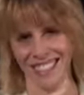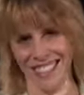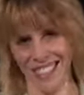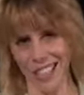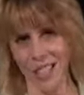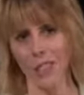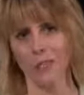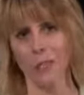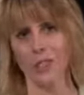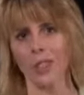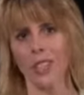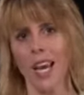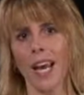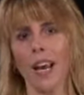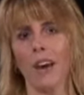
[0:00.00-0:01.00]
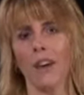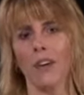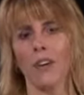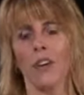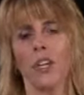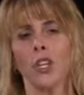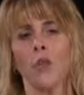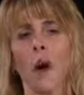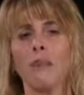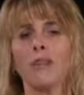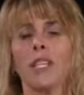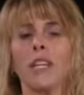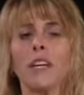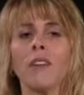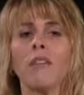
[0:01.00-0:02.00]
cleared for sale, you have
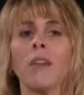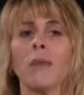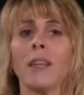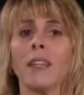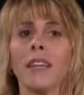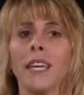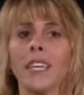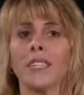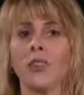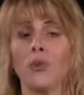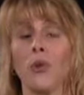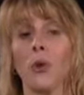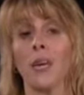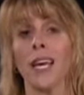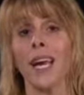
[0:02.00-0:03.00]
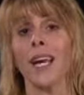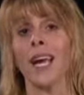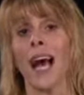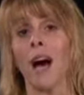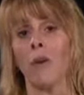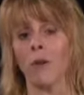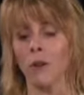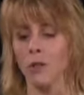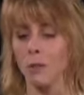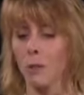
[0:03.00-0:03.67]
to give them at least 48 hours